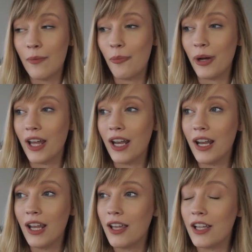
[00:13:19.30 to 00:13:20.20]
but
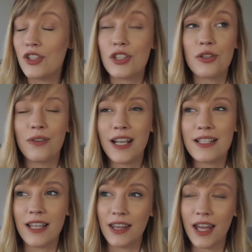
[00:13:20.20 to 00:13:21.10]
it's just
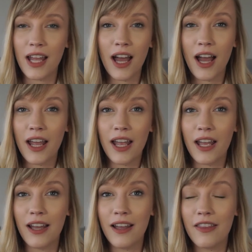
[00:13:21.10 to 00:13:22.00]
crazy. Like
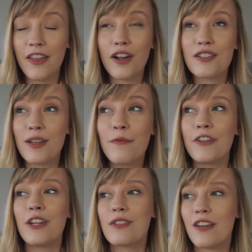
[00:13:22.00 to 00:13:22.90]
I, there are some
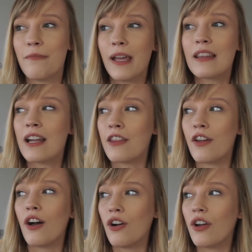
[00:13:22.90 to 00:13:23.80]
videos I've made that I
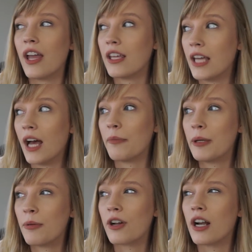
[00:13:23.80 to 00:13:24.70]
thought, okay, yeah,
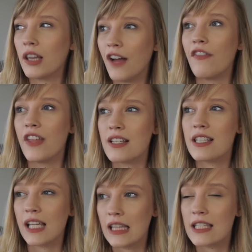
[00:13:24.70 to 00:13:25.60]
people are gonna love this.
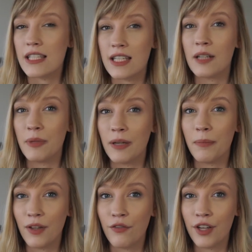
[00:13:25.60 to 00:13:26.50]
Like this is gonna be a
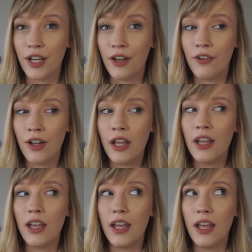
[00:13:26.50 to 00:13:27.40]
big video
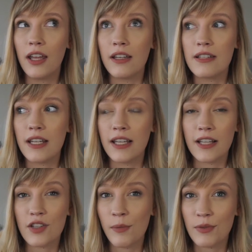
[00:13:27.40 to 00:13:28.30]
and it
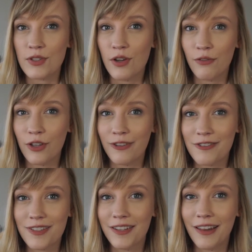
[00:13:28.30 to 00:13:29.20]
gets almost no
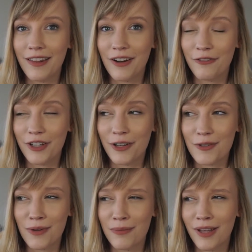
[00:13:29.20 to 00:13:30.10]
views. And then there are
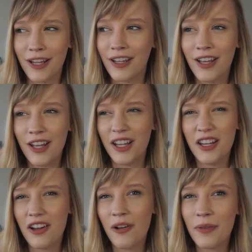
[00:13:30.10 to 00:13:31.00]
videos where I'm like,
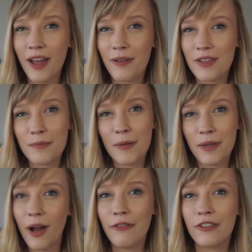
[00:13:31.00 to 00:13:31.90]
you know, yeah, this might
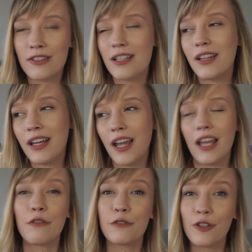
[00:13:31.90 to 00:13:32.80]
be helpful to like a
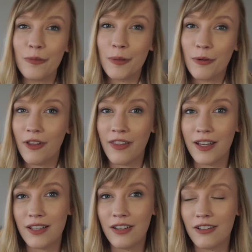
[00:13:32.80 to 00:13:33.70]
handful of people
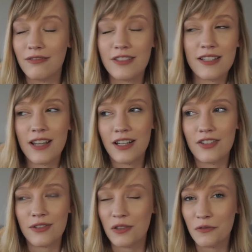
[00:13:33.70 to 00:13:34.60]
that, you know, decide to
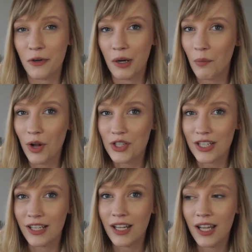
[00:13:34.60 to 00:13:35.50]
search for and watch
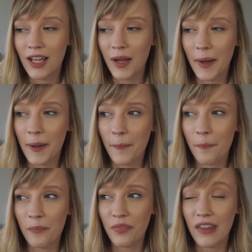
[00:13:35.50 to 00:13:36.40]
it. Um,
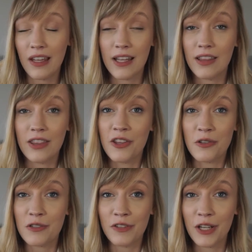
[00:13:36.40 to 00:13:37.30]
and
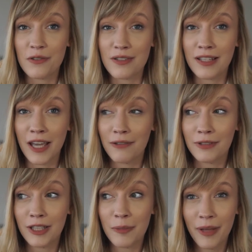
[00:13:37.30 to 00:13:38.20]
those videos get
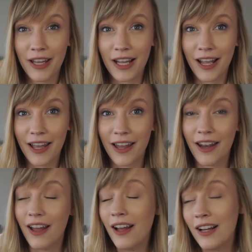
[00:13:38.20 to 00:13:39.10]
really big
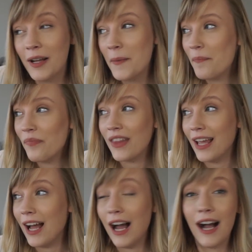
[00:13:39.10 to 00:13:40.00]
and
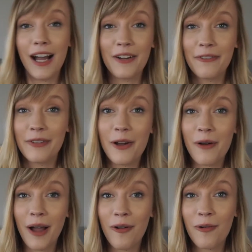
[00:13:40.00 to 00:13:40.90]
I don't know
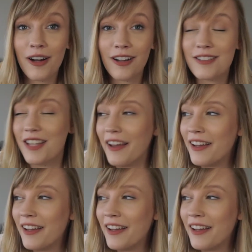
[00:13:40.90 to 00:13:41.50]
how it works.